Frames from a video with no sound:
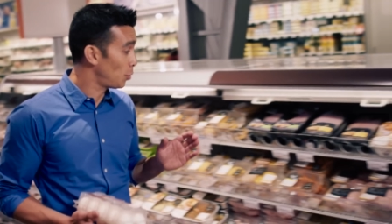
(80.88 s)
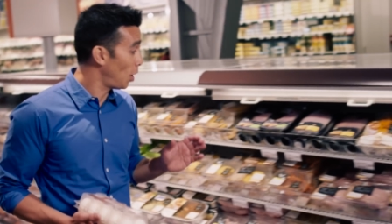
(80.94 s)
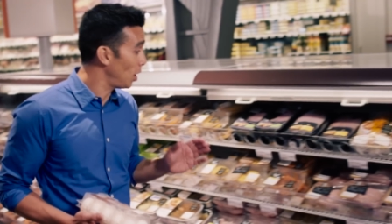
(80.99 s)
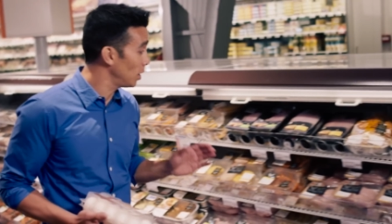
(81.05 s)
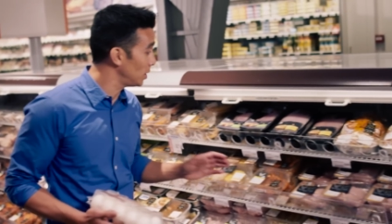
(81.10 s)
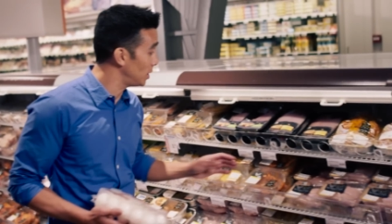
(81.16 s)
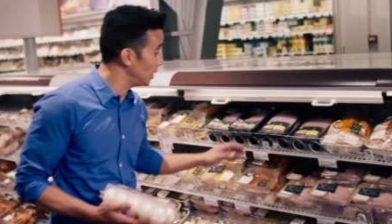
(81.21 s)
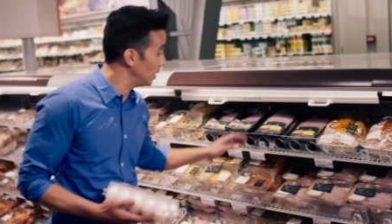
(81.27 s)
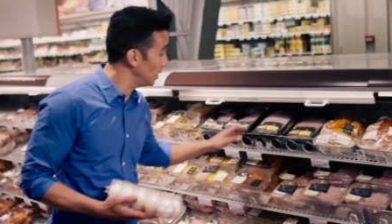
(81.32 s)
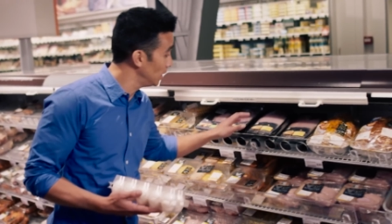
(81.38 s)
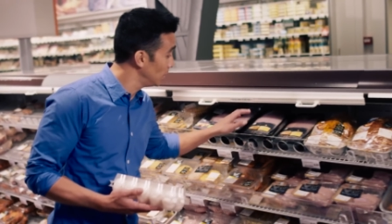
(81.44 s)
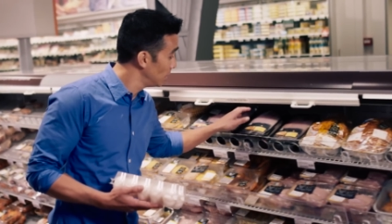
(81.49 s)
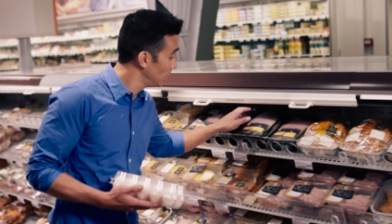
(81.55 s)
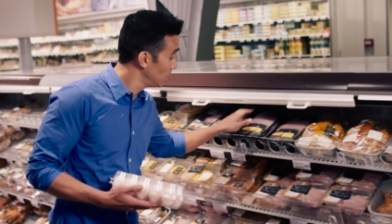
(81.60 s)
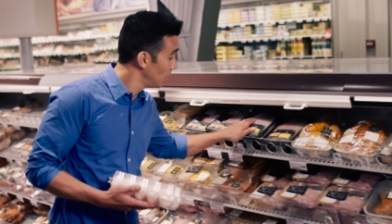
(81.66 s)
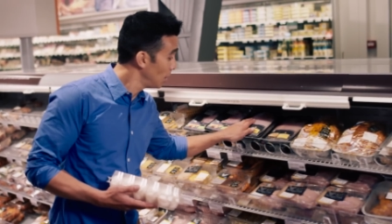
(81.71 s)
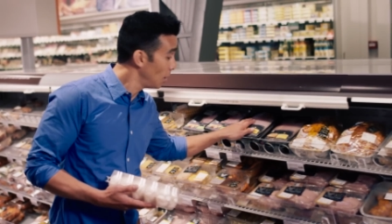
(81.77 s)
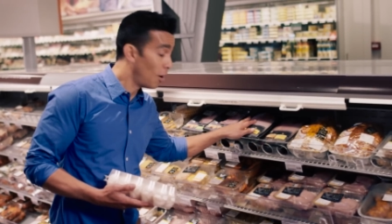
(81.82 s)
quality
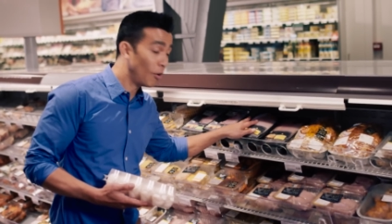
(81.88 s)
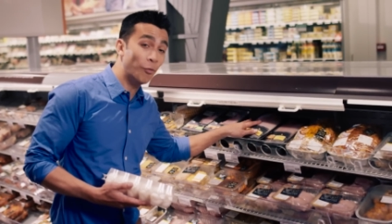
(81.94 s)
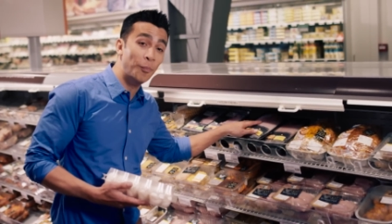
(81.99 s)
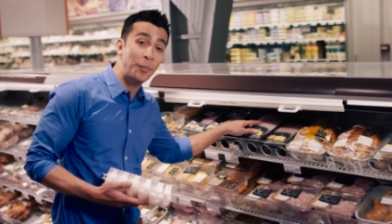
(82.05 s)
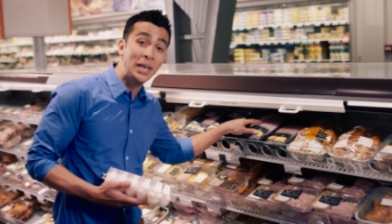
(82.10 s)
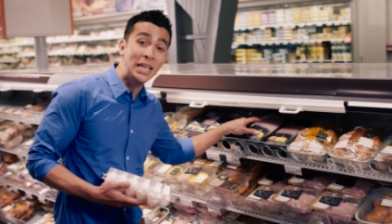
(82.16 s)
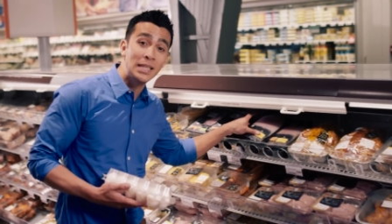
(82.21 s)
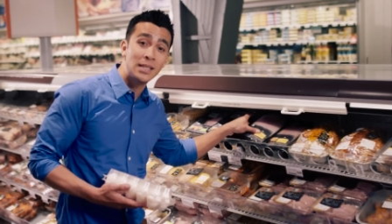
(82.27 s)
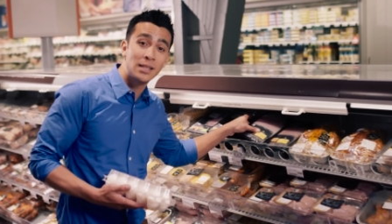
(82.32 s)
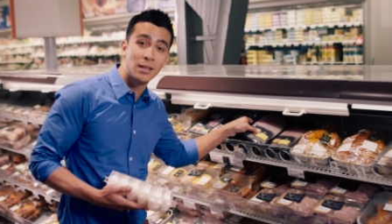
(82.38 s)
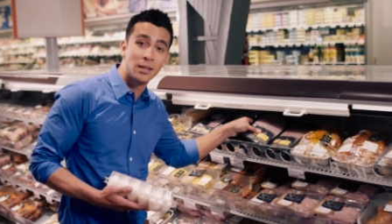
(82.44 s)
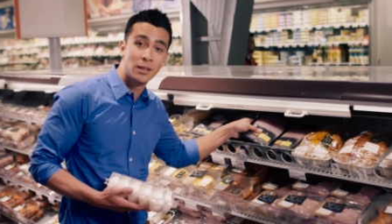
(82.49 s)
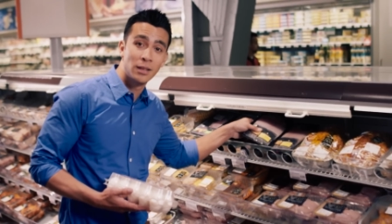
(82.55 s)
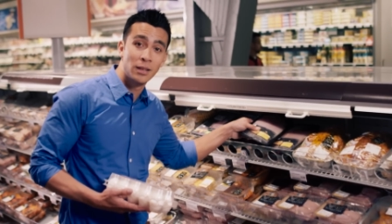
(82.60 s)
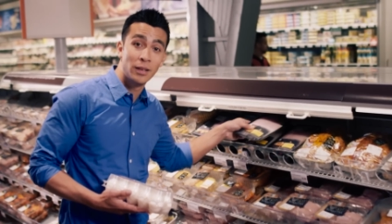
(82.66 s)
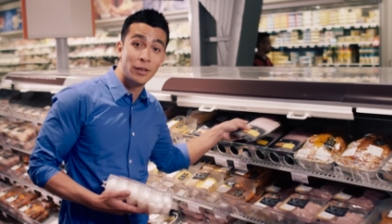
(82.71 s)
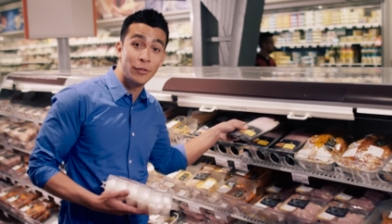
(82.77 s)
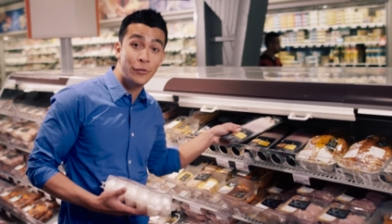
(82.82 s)
of meat,
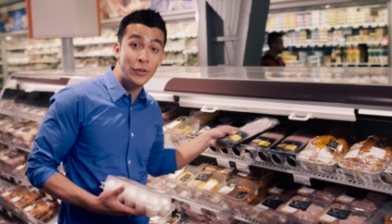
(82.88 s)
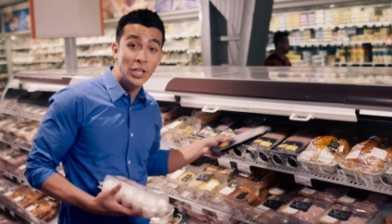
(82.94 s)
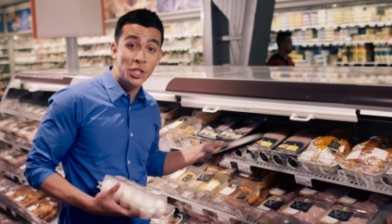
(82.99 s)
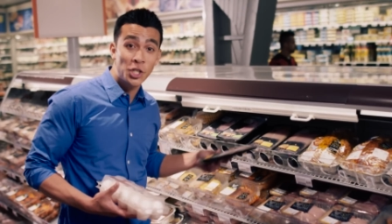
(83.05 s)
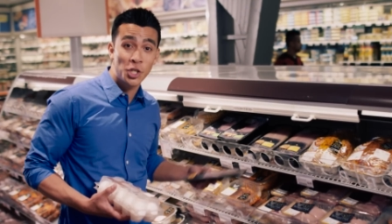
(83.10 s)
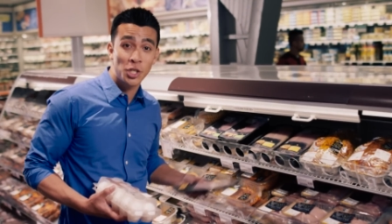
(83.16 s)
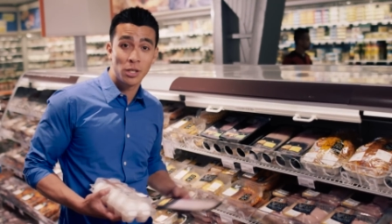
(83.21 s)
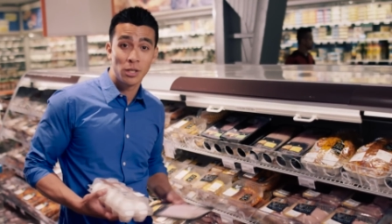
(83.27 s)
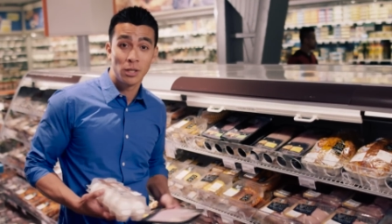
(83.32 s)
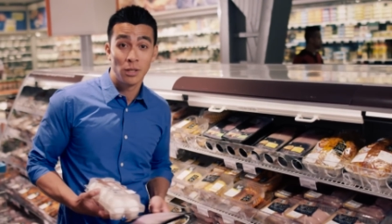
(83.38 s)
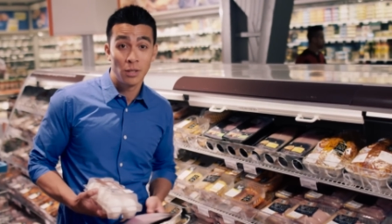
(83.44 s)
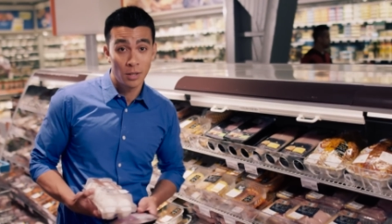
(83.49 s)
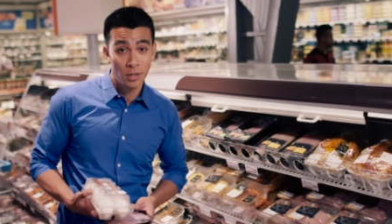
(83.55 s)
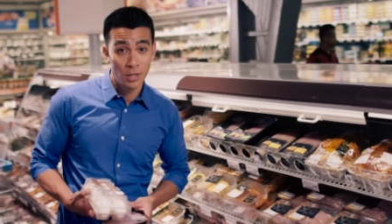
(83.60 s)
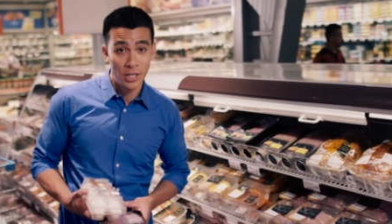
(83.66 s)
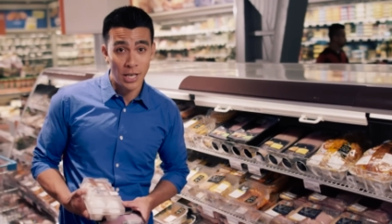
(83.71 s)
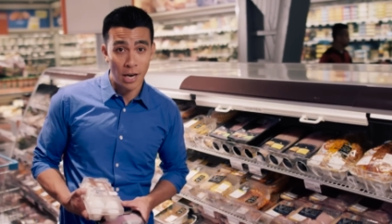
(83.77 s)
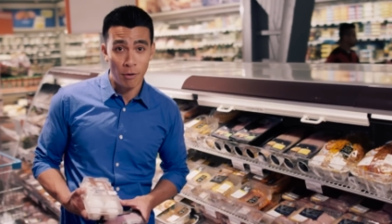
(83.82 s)
fish,
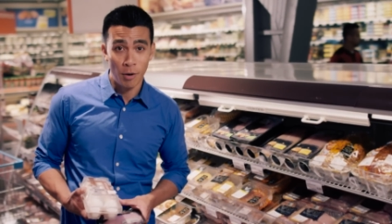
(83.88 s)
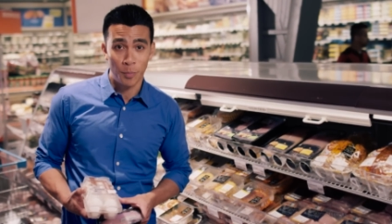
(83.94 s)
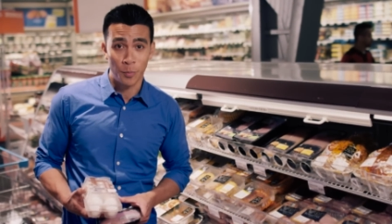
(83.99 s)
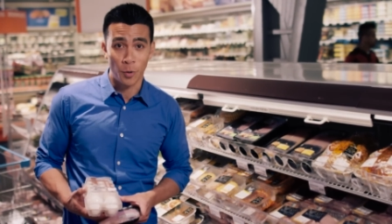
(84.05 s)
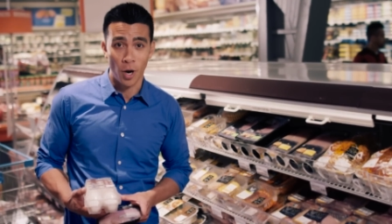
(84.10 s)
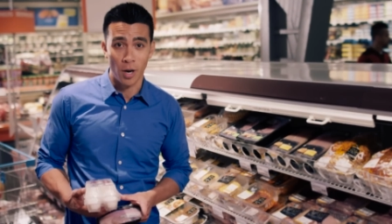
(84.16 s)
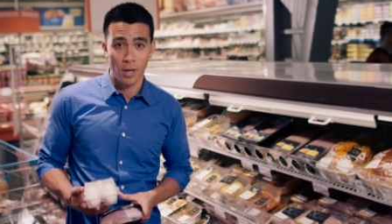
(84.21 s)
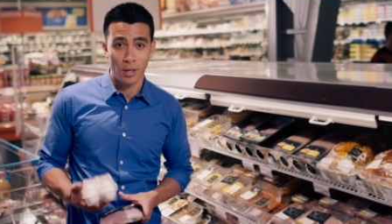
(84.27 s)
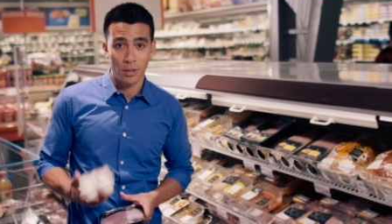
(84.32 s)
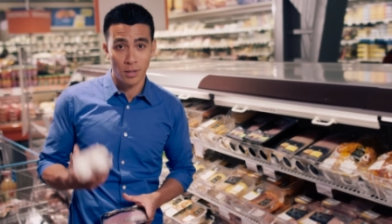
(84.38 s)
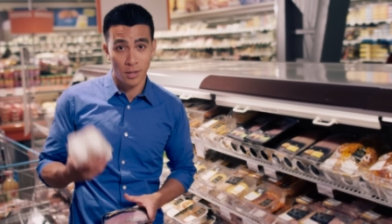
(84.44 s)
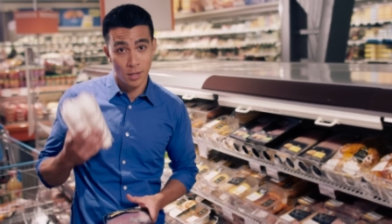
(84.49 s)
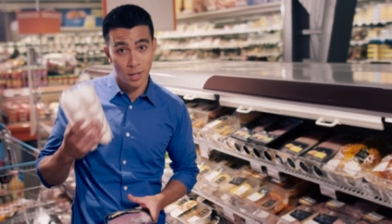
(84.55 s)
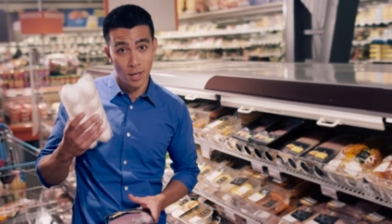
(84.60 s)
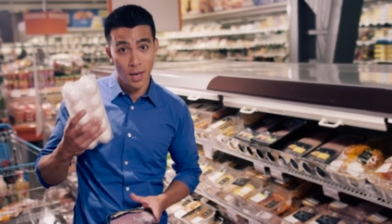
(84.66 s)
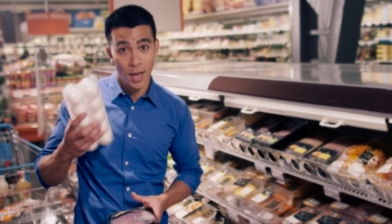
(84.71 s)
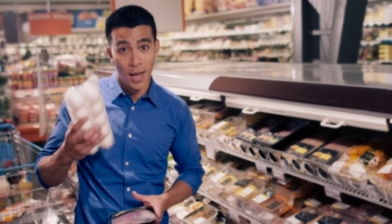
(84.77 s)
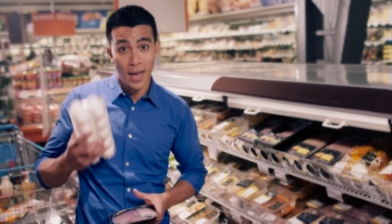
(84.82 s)
dairy products,
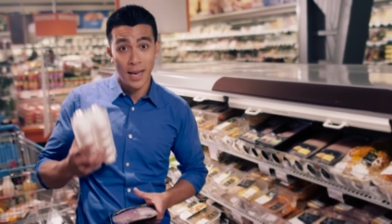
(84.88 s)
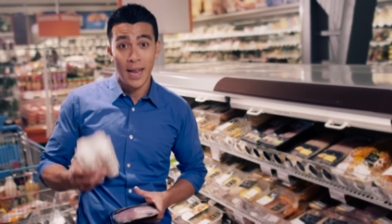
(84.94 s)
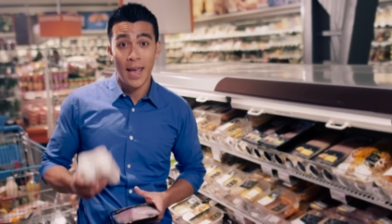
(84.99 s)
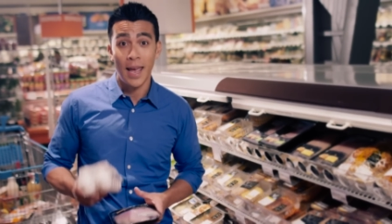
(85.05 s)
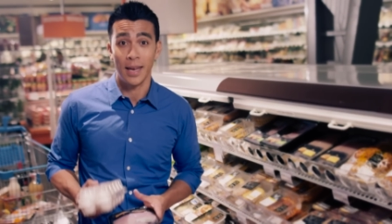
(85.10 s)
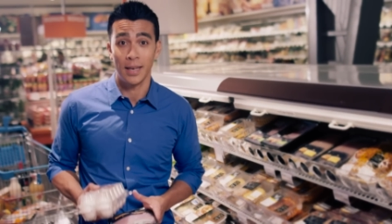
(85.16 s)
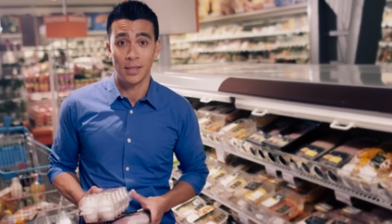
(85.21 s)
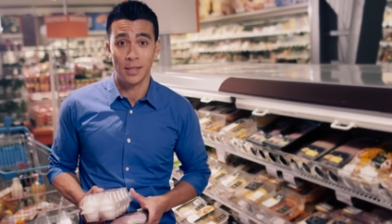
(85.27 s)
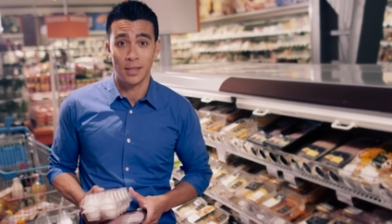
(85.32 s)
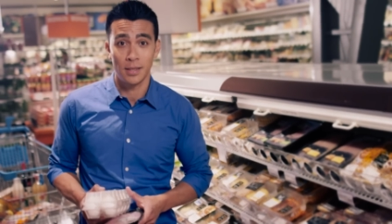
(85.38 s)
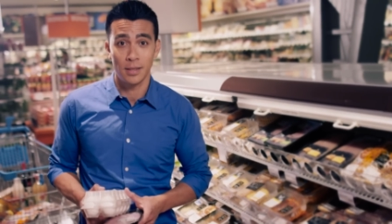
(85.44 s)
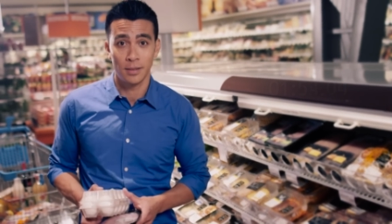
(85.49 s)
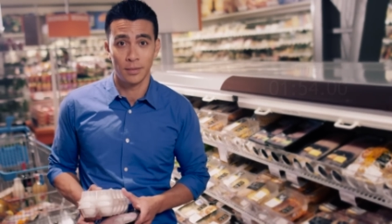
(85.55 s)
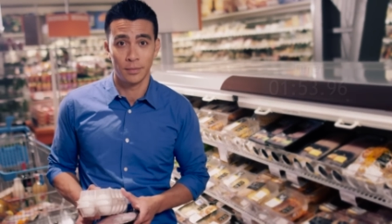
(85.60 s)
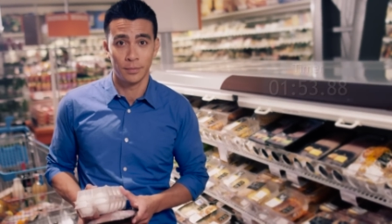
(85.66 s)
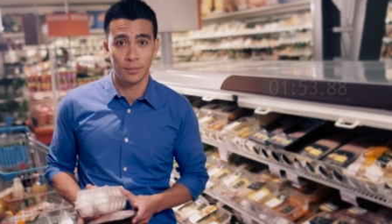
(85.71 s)
and eggs.